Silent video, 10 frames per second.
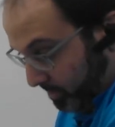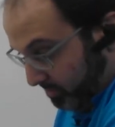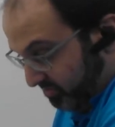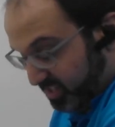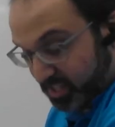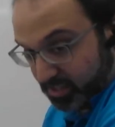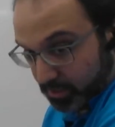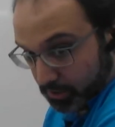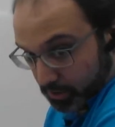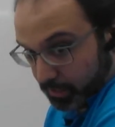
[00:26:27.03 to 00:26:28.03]

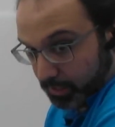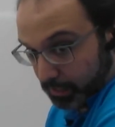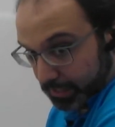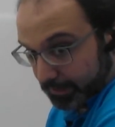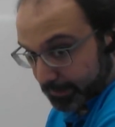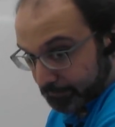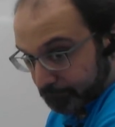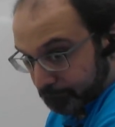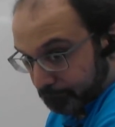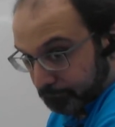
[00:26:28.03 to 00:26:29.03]
Physicists are kind of lazy
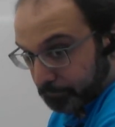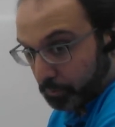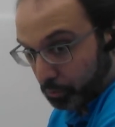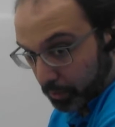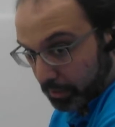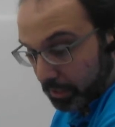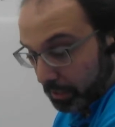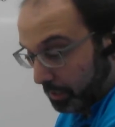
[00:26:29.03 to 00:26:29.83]
when they can get